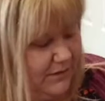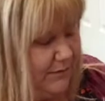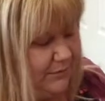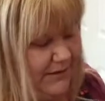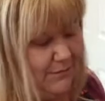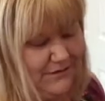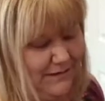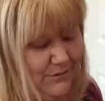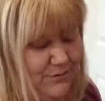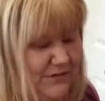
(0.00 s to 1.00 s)
probably a couple
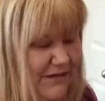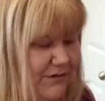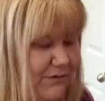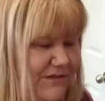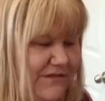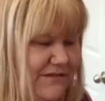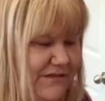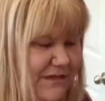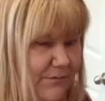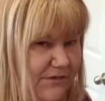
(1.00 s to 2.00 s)
tablespoons. I don't know, this is a
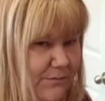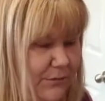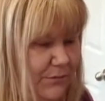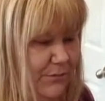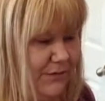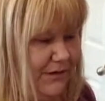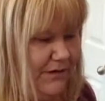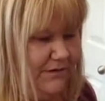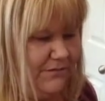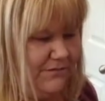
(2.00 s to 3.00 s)
tablespoon,
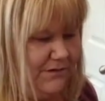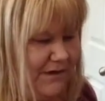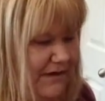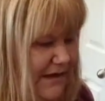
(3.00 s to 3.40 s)
but kind of